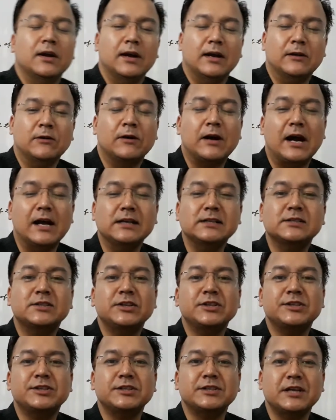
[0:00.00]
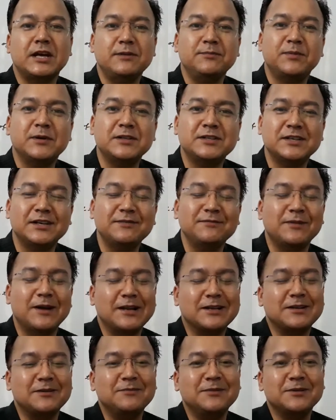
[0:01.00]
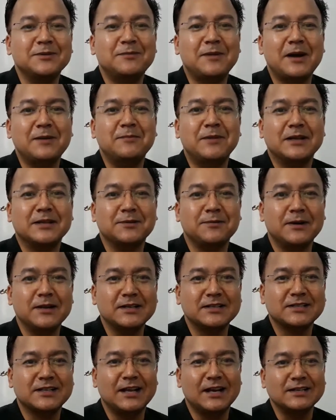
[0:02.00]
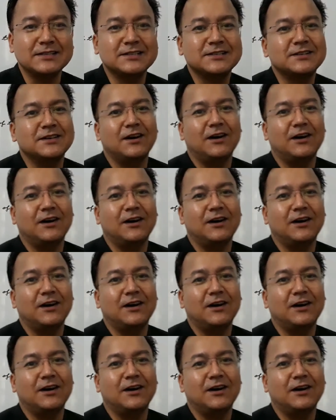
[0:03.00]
Hello guys, this is Netra P Chand. Welcome to my mathematics class.